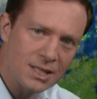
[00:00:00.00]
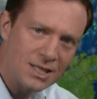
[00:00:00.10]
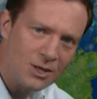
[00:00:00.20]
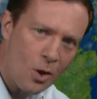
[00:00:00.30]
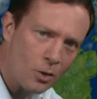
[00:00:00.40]

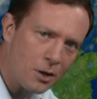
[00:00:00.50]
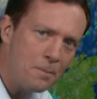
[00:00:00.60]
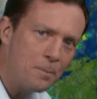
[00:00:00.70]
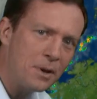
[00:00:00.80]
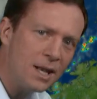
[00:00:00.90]
It's not
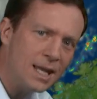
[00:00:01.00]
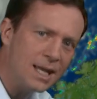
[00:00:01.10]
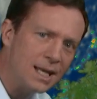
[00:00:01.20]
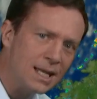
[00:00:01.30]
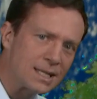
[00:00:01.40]

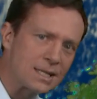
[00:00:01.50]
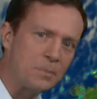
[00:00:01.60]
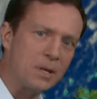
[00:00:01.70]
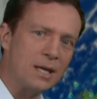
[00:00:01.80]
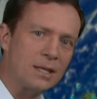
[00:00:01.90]
completely
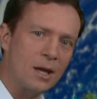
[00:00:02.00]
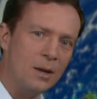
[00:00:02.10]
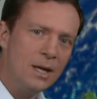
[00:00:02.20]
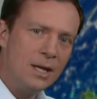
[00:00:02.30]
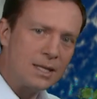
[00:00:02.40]
disappeared,
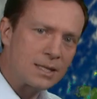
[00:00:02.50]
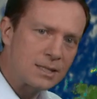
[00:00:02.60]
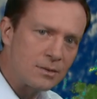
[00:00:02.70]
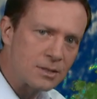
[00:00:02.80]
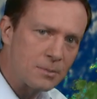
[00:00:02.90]
though. There's
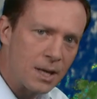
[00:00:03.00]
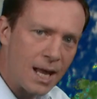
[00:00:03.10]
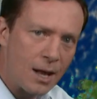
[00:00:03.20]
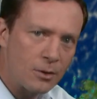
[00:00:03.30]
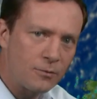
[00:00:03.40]
still some
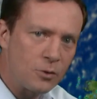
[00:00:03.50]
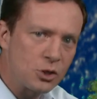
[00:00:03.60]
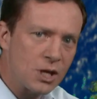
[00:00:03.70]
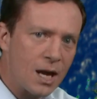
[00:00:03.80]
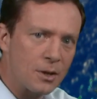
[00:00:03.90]
cloud and a few
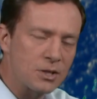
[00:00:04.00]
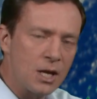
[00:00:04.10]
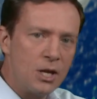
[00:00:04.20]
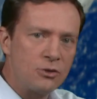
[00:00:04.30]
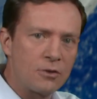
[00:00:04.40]
showers
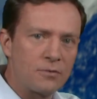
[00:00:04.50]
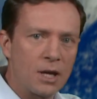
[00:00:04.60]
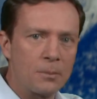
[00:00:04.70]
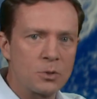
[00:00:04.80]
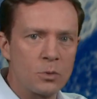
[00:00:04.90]

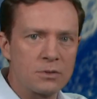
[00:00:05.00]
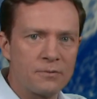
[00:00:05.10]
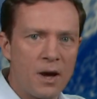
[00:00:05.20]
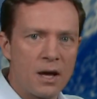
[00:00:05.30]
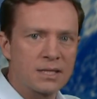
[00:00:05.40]
drifting up towards the
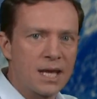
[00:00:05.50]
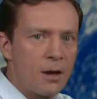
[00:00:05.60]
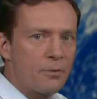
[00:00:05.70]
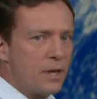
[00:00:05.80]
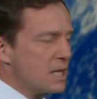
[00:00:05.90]
far
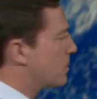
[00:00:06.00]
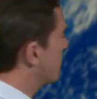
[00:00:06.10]
southeast.